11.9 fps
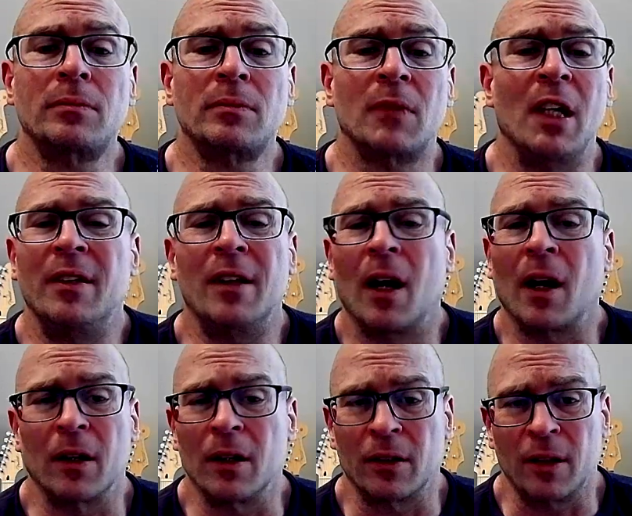he's not going
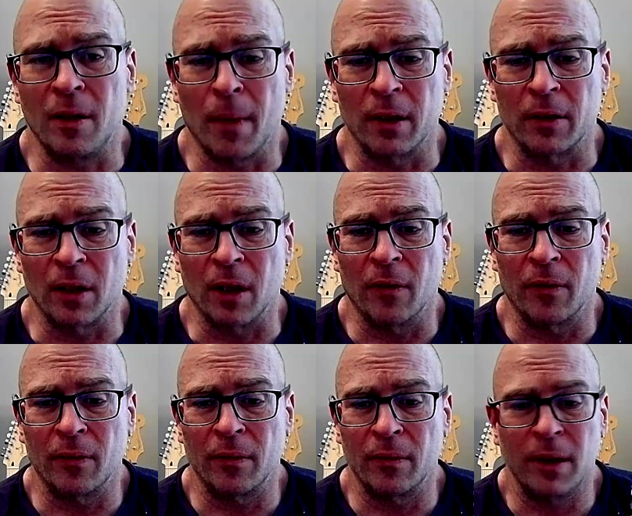to see my stuff
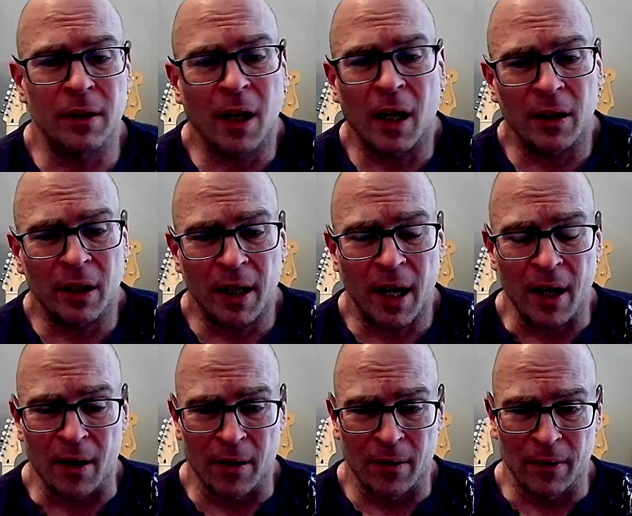he's not going to care.
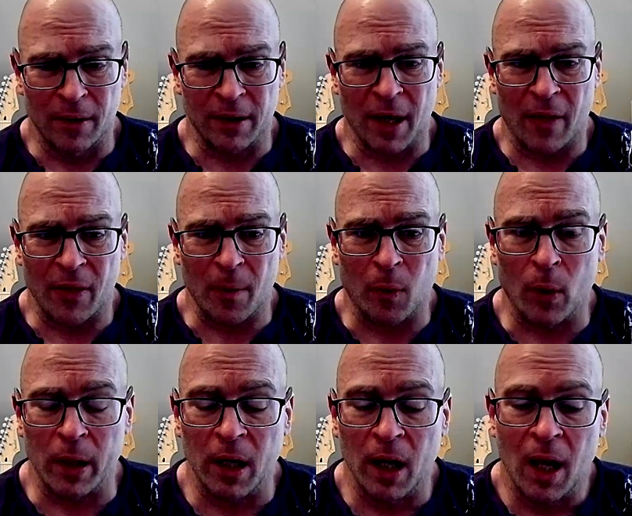That's not the point.
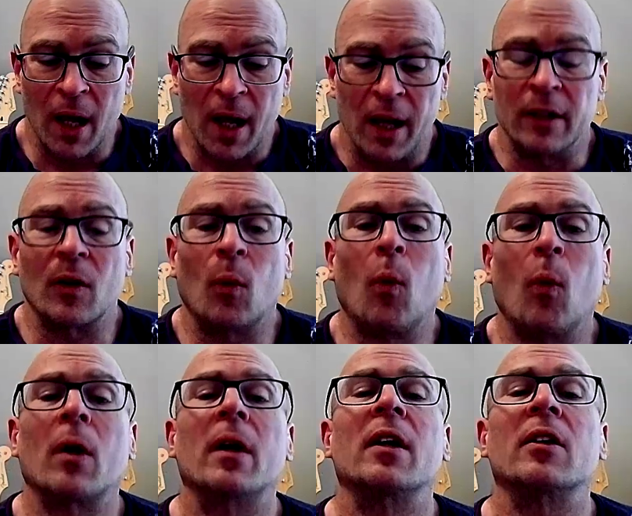It's a
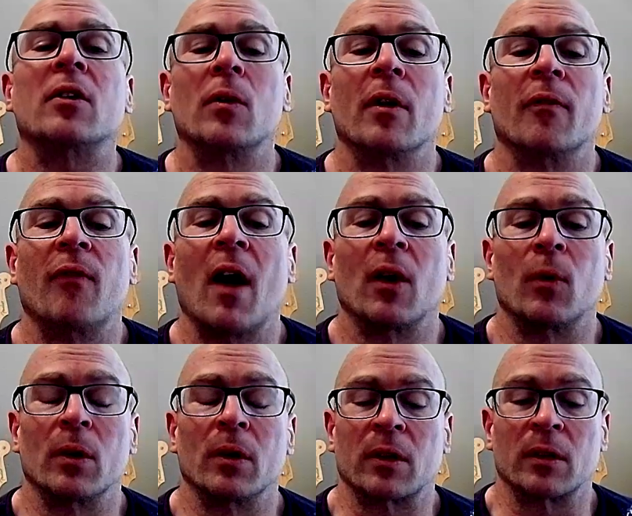warning to the
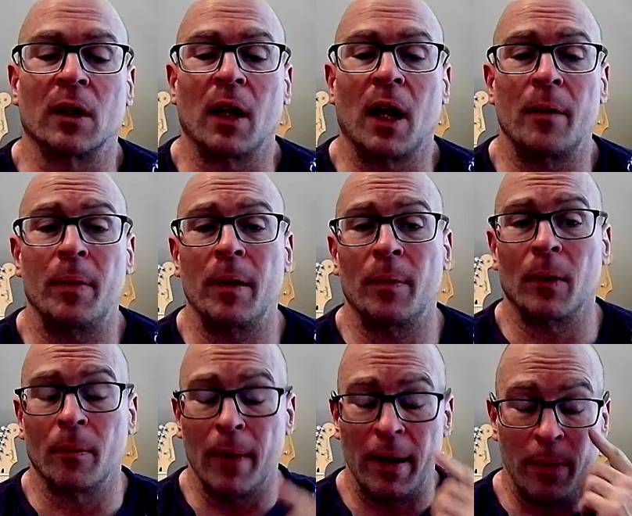followers because a lot of people
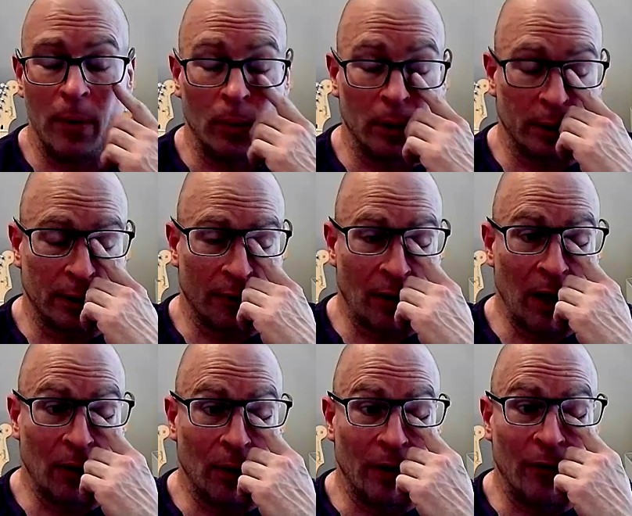may be willing to follow
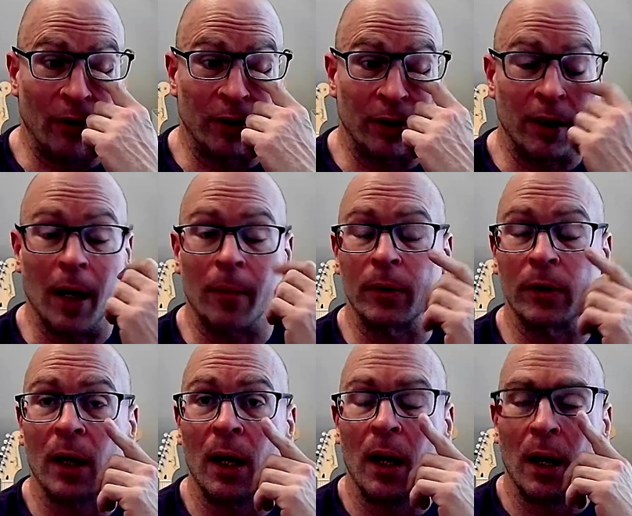in the footsteps.
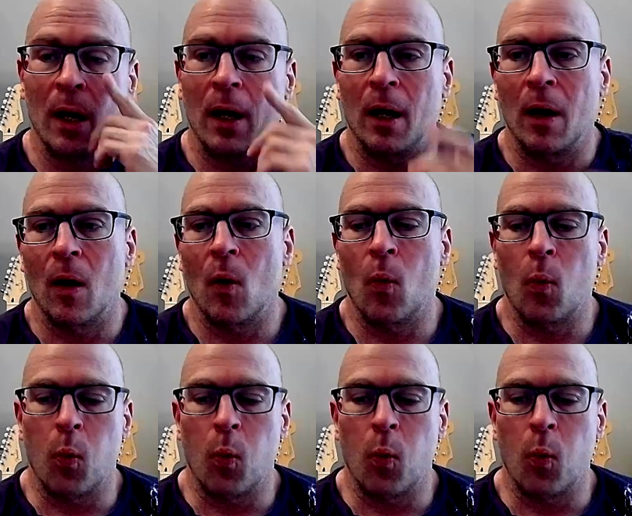Um,